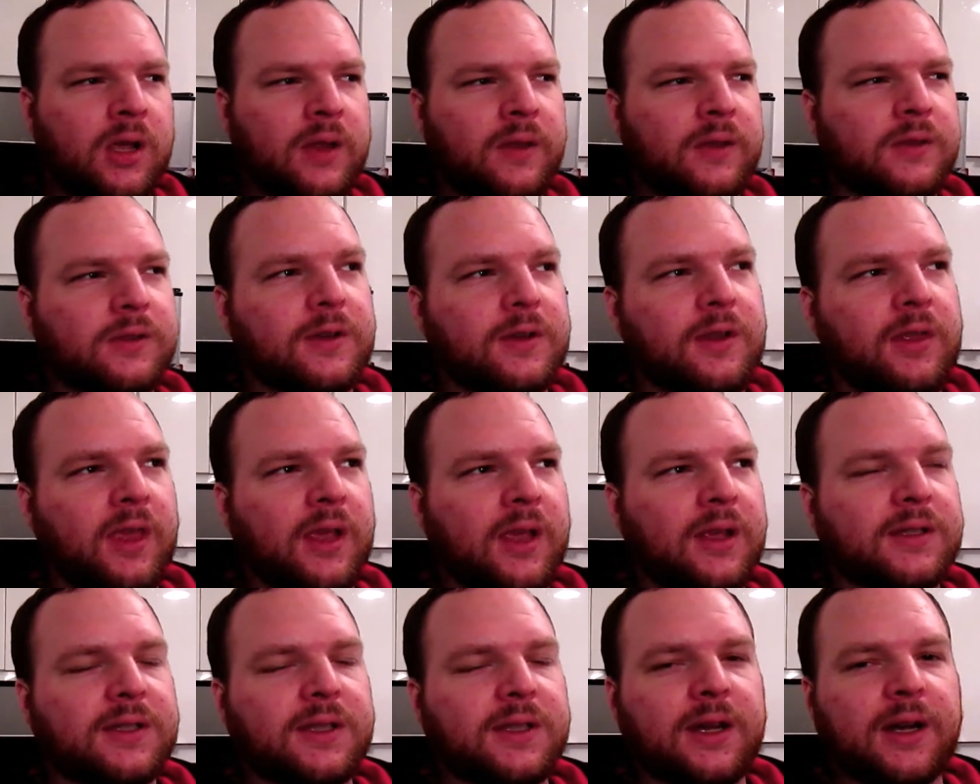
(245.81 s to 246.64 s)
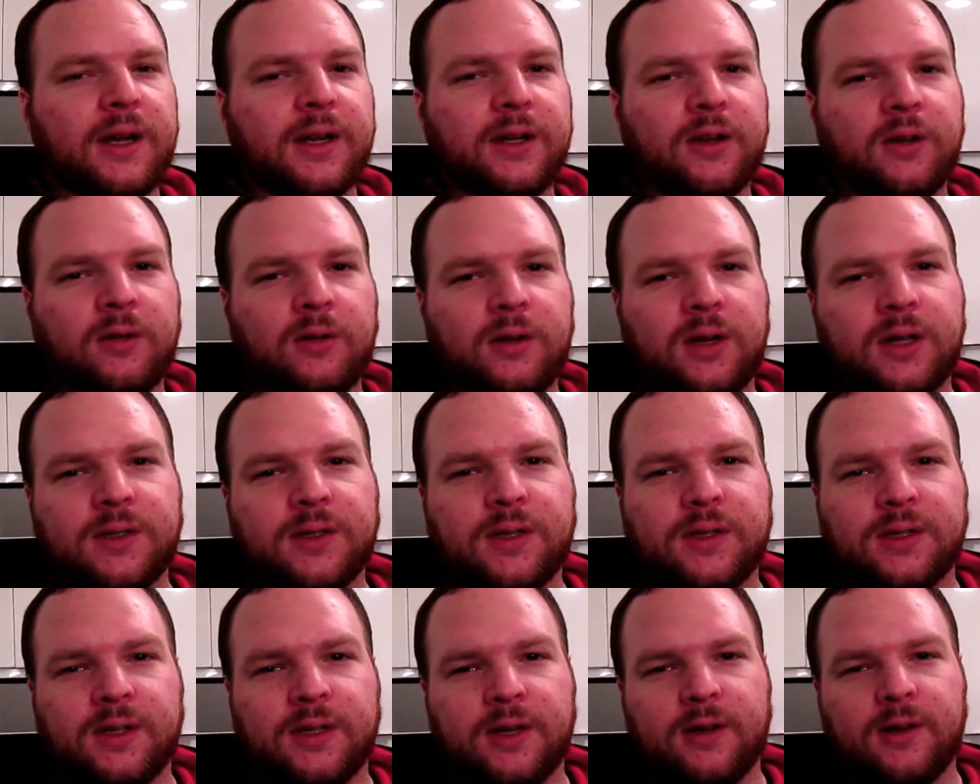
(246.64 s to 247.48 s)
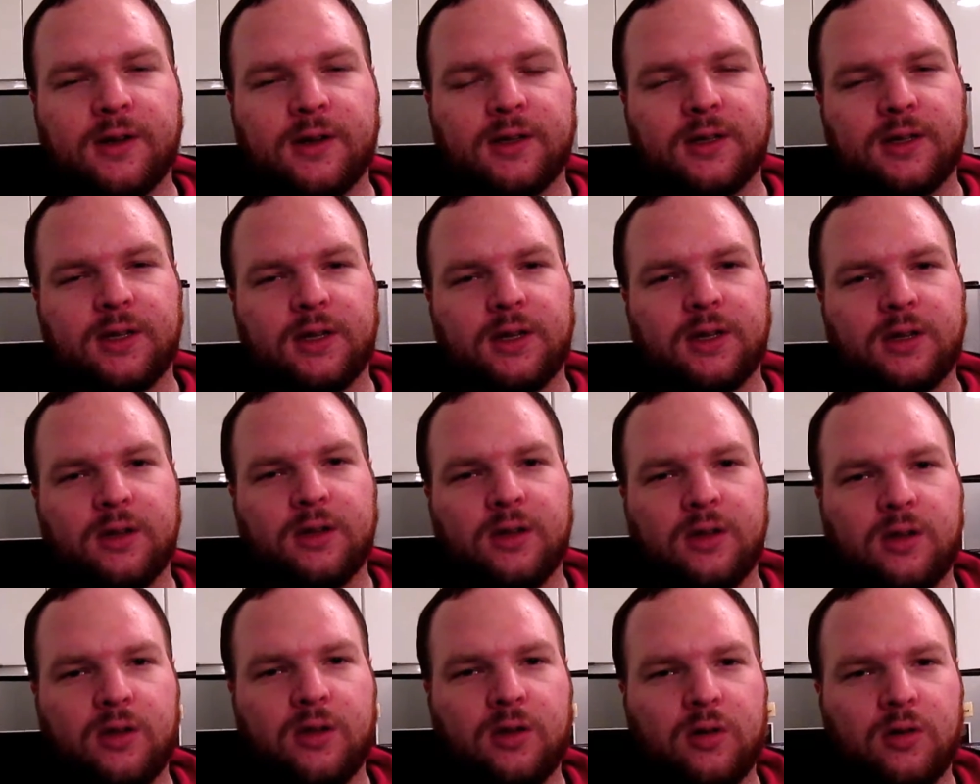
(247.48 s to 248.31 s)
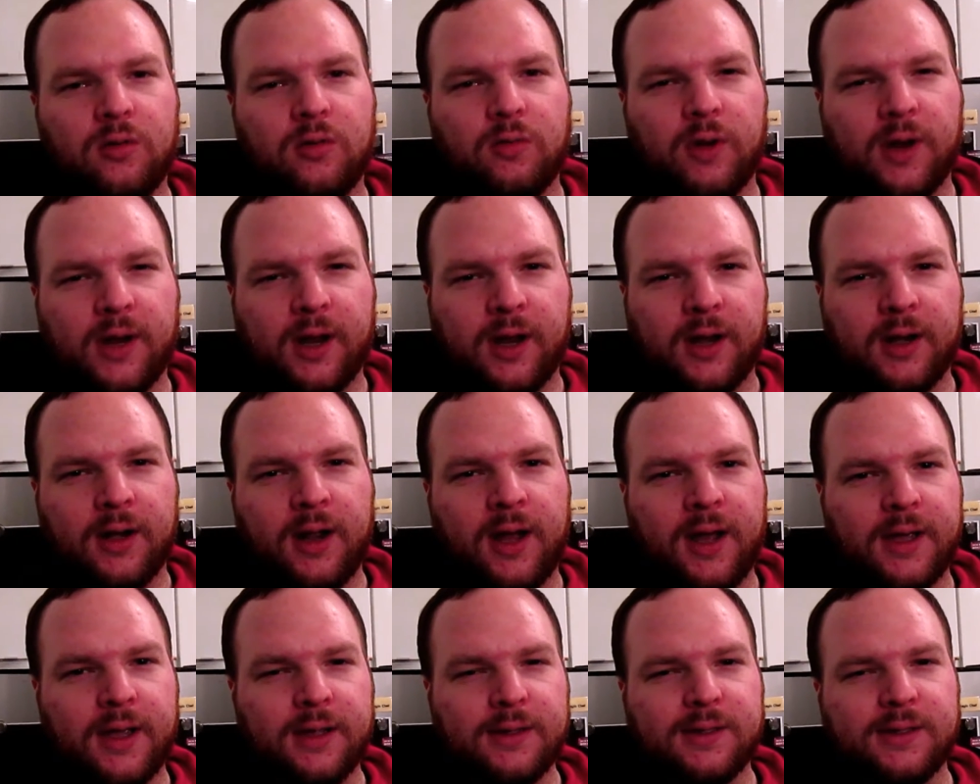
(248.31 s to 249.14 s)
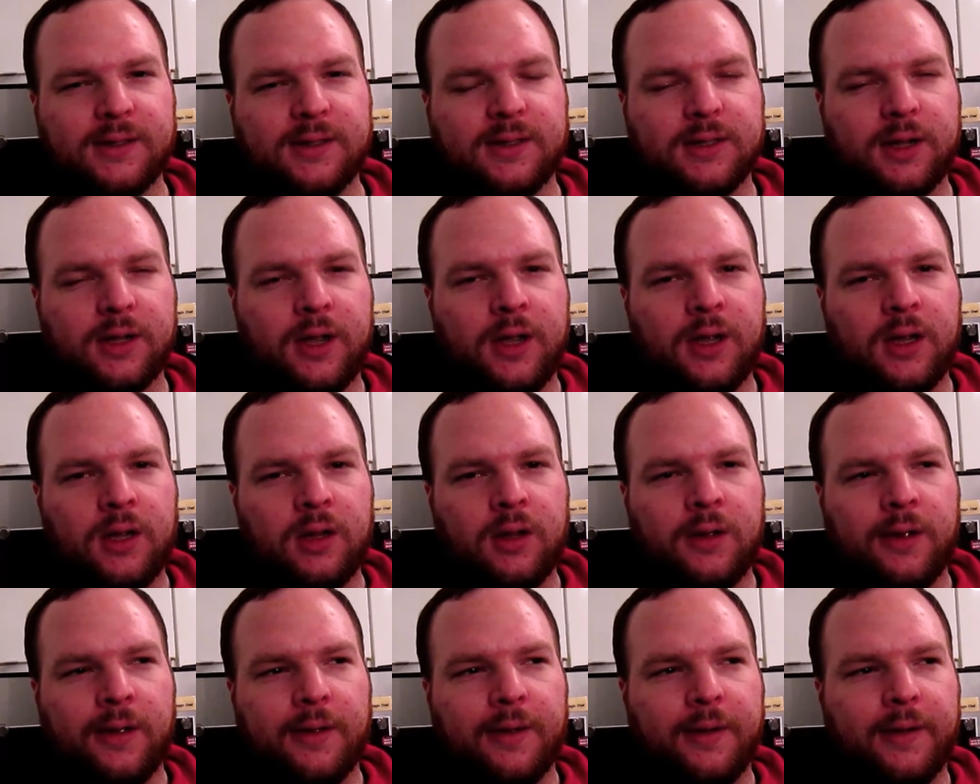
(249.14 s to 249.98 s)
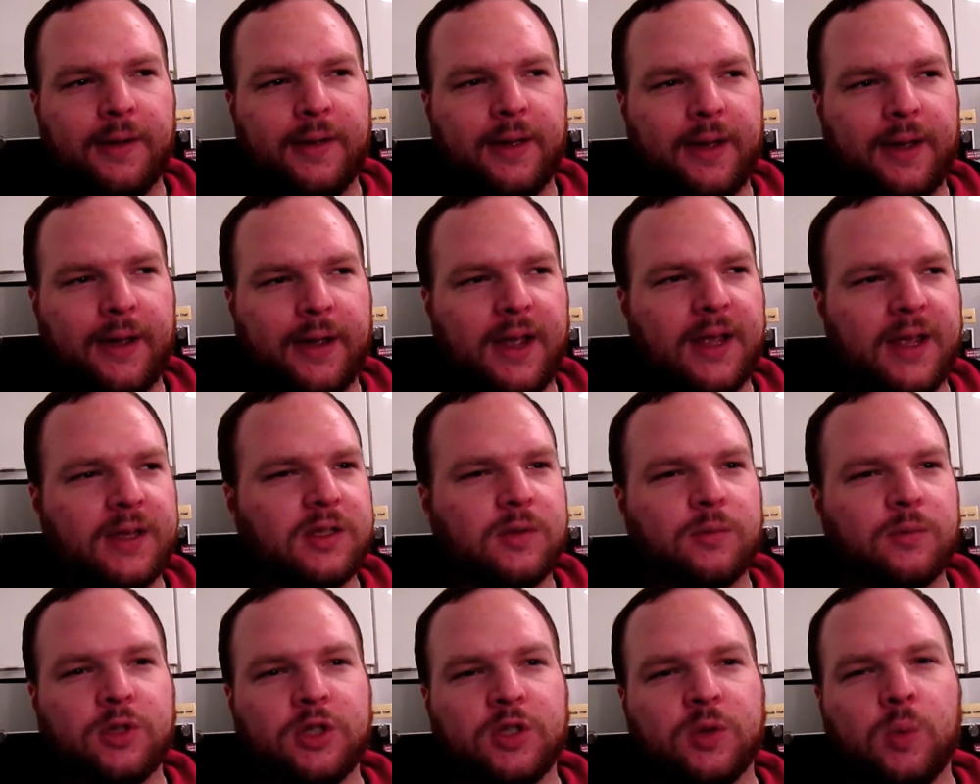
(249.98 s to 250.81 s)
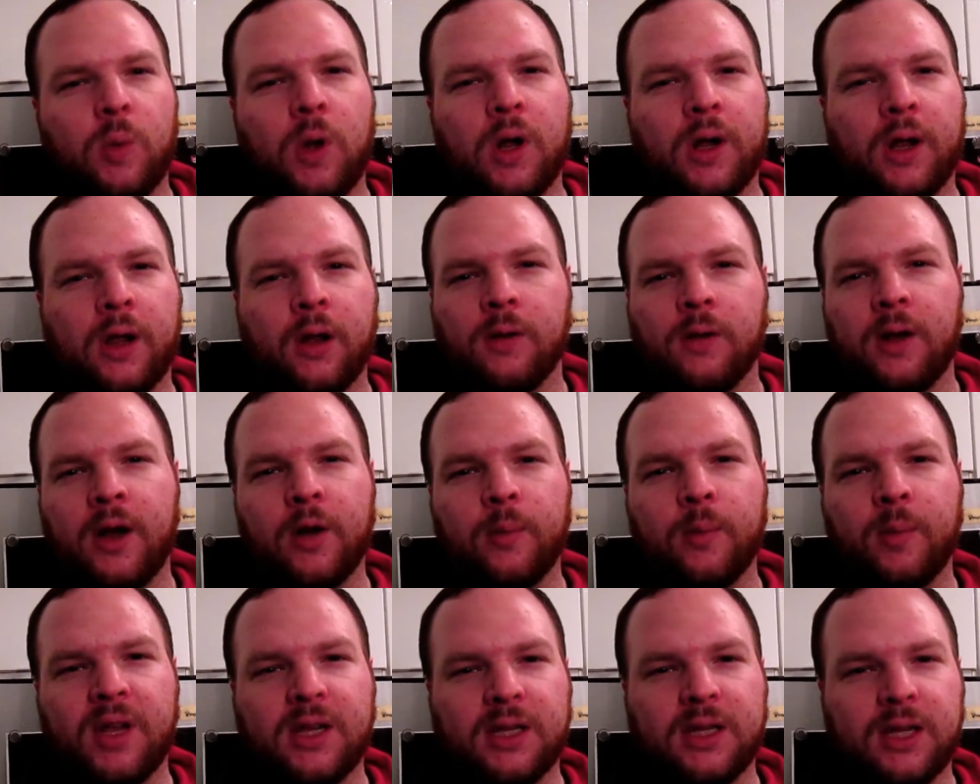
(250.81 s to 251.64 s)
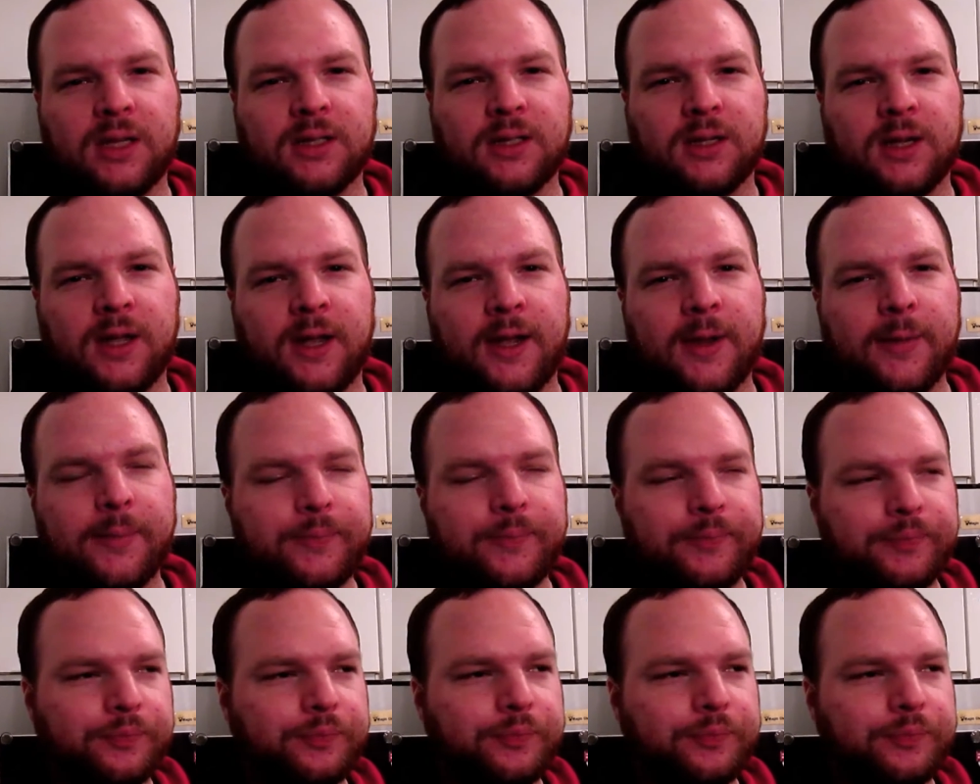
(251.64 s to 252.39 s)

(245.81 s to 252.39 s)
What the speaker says: and these are things that I don't necessarily recognize as I'm just walking around in my day-to-day.